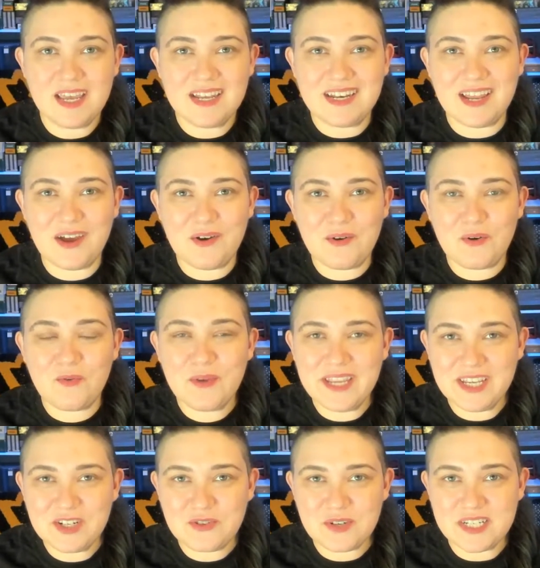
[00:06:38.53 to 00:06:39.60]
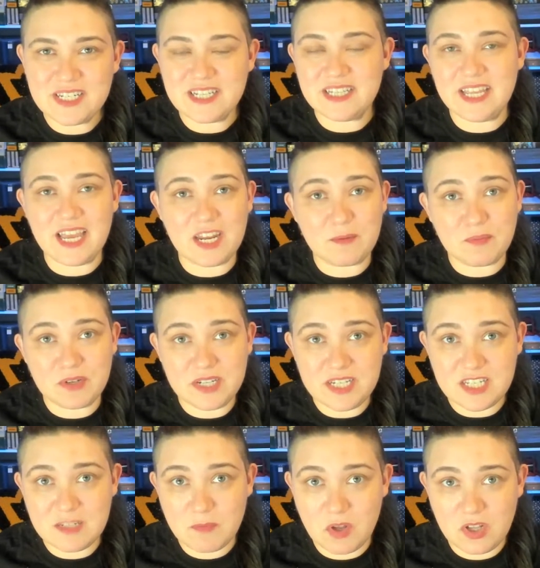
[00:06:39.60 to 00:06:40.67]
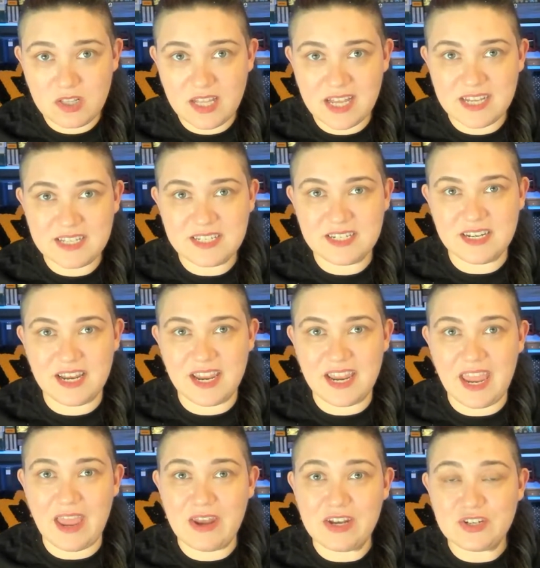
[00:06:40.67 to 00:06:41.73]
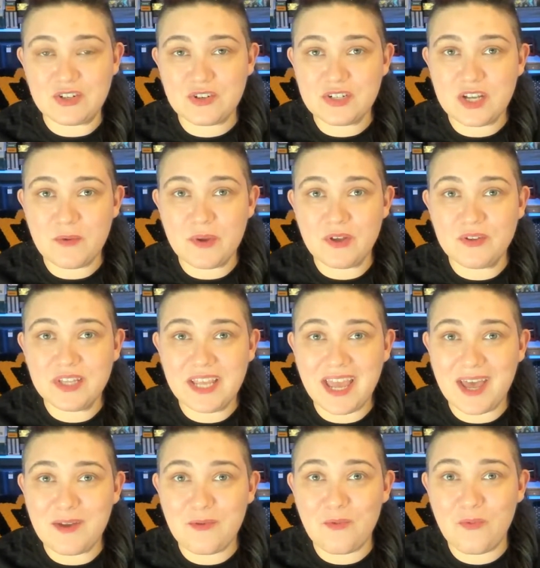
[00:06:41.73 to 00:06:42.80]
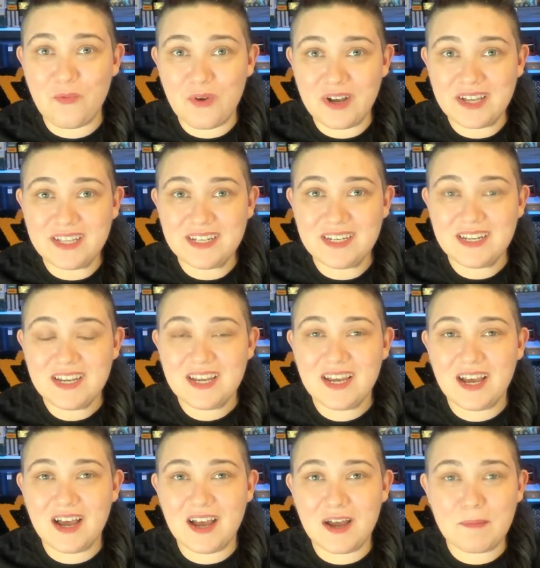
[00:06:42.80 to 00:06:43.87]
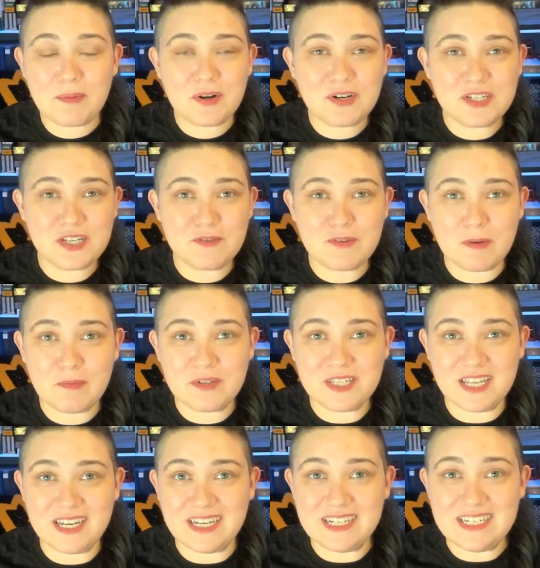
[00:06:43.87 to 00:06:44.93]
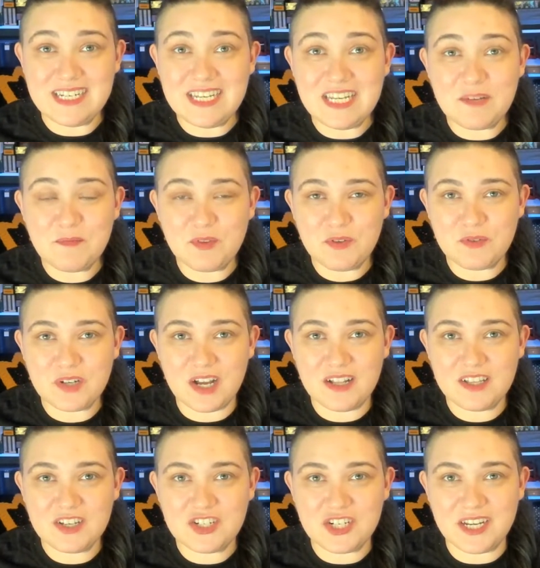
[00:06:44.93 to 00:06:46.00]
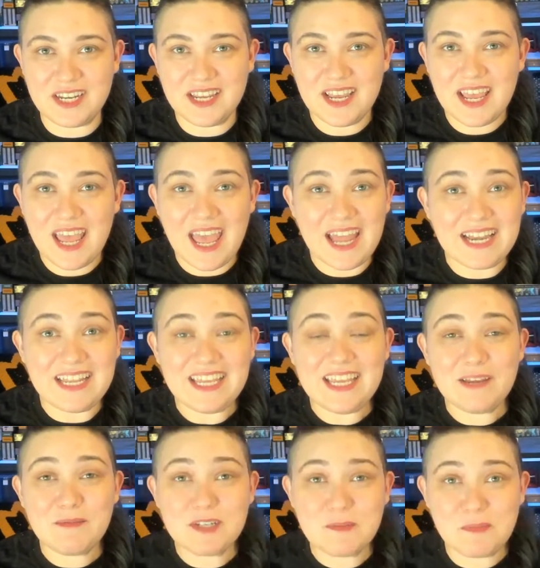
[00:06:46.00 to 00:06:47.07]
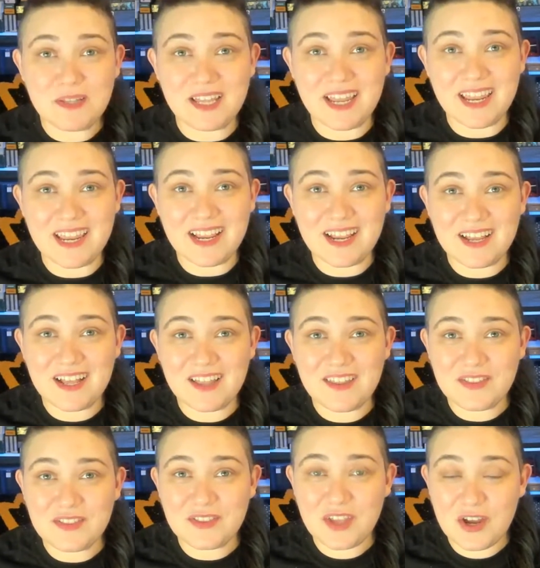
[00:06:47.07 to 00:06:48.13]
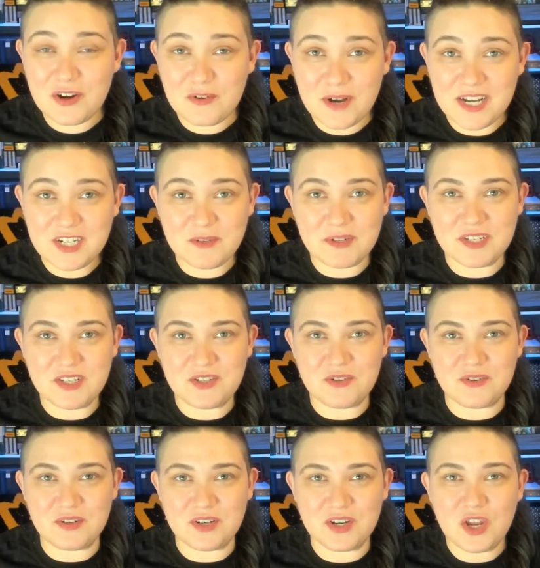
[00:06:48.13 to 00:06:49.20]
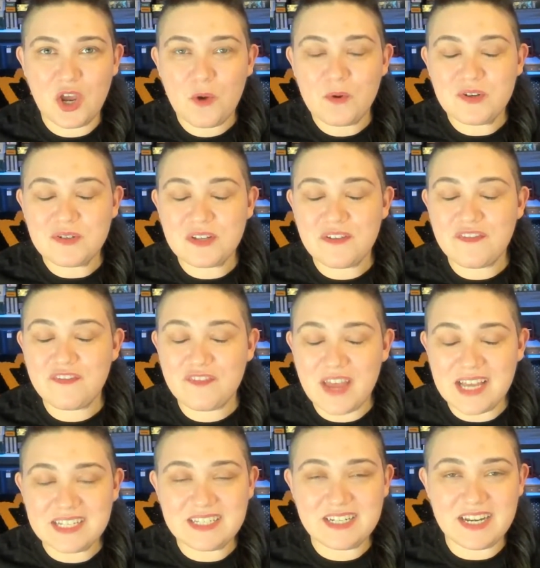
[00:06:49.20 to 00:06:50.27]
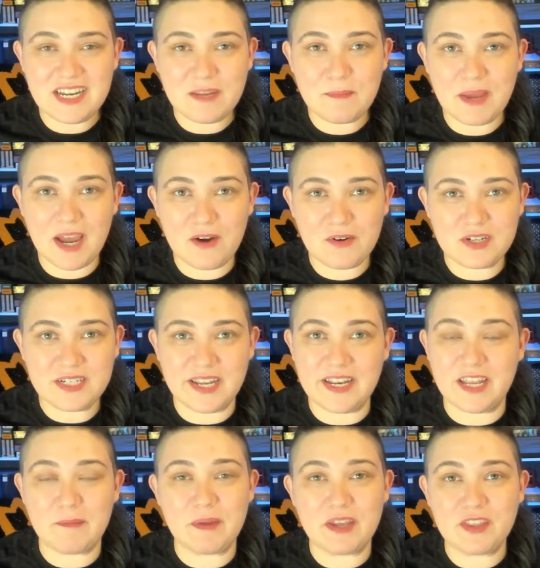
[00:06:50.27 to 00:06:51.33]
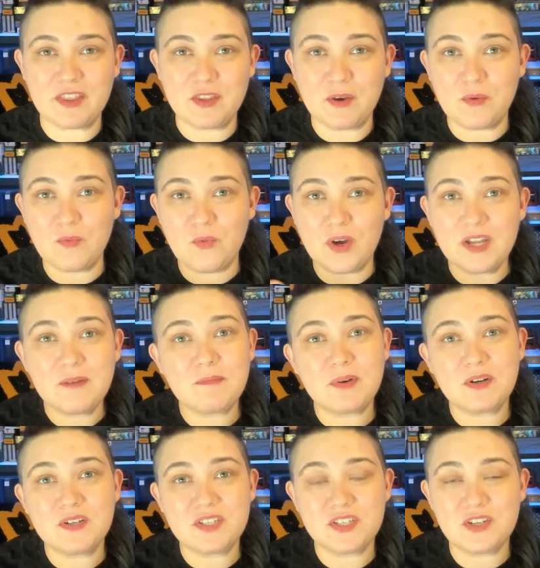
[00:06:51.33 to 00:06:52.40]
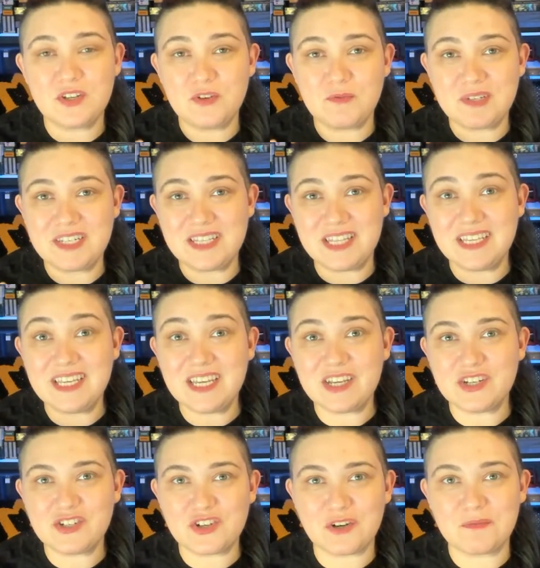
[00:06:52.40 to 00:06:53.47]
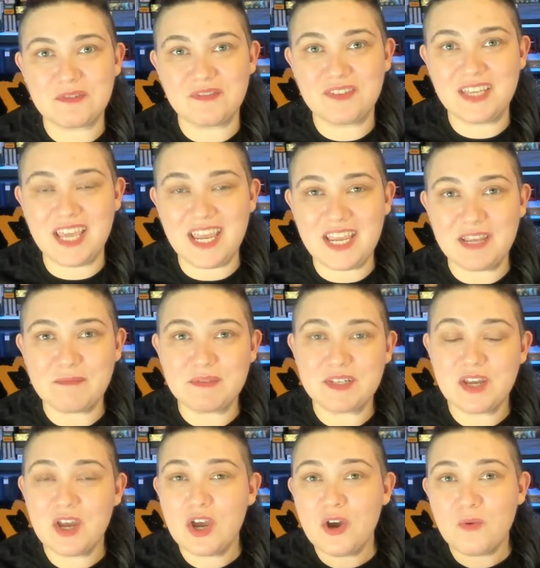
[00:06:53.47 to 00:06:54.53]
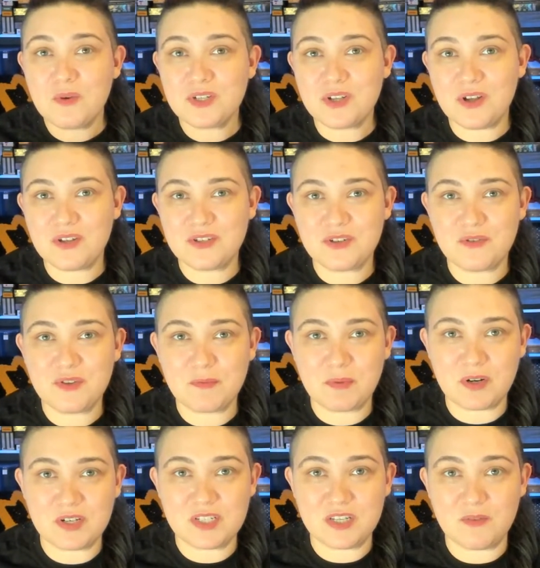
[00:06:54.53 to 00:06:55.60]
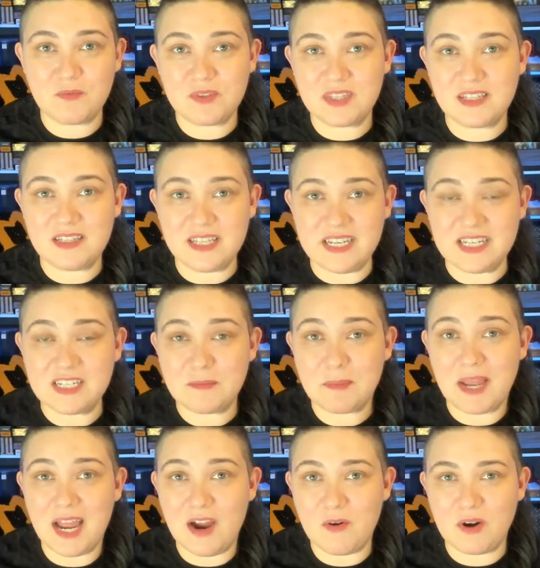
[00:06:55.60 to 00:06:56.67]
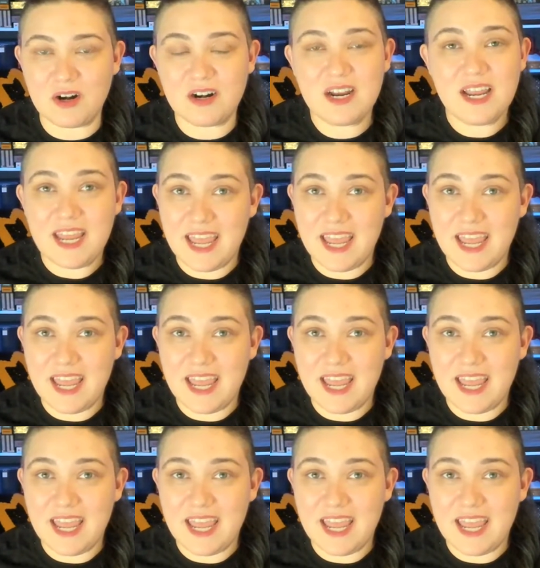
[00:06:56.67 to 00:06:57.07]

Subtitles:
Now, we interestingly had a pretty small class today, and it turned out we only had one person representing Team Ludology, and he was playing a graduate student, which is a fascinating power dynamic. The one person who was thinking in terms of games was also the person with the least power.